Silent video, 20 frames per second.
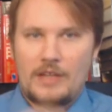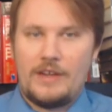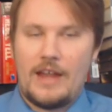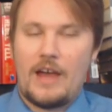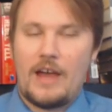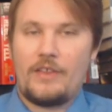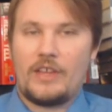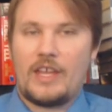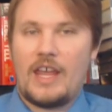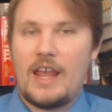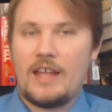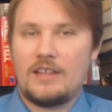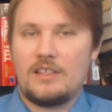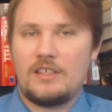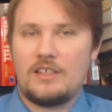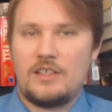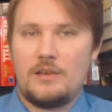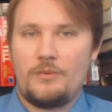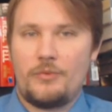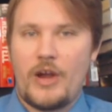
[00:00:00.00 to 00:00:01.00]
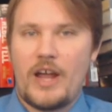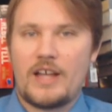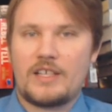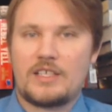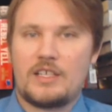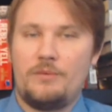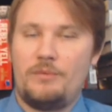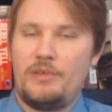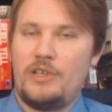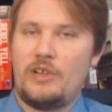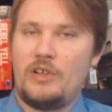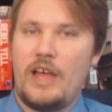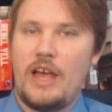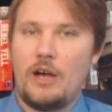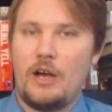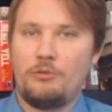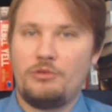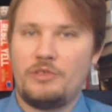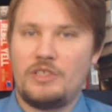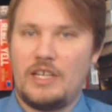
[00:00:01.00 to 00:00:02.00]
Now, the Kansas-Nebraska bill
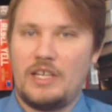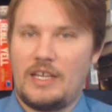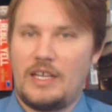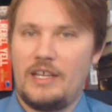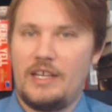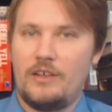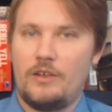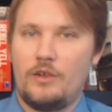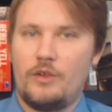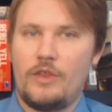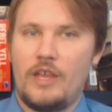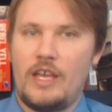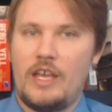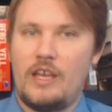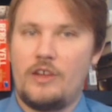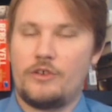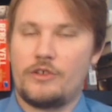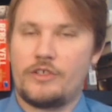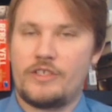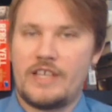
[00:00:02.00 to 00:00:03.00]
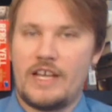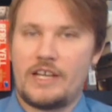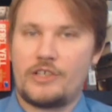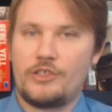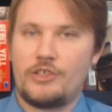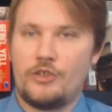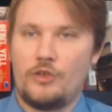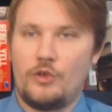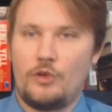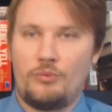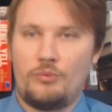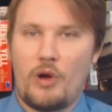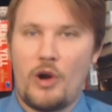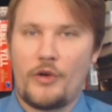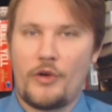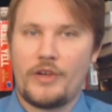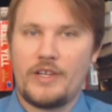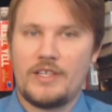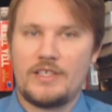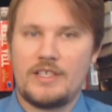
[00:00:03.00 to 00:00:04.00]
helps to kill the intersectional
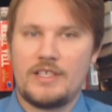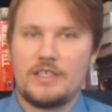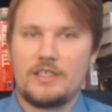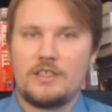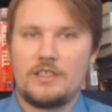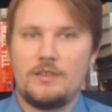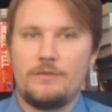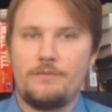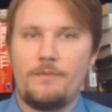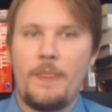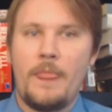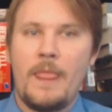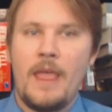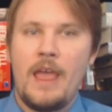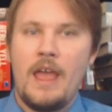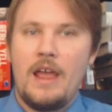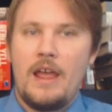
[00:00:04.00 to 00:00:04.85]
party system.